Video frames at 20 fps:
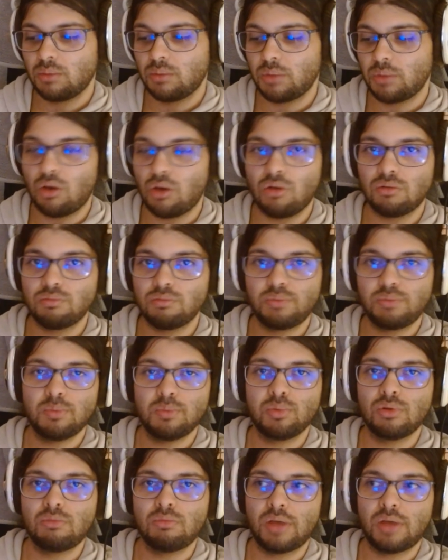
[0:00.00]
by all
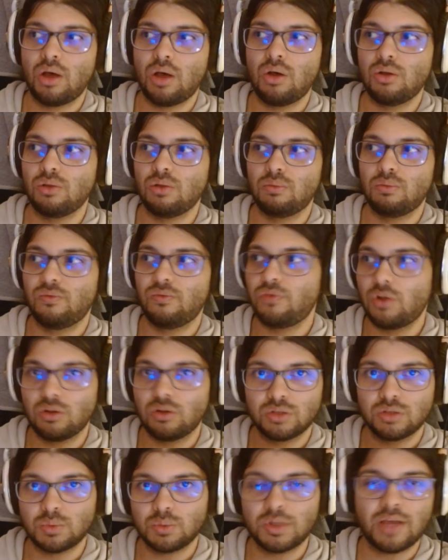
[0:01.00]
people, by all folks,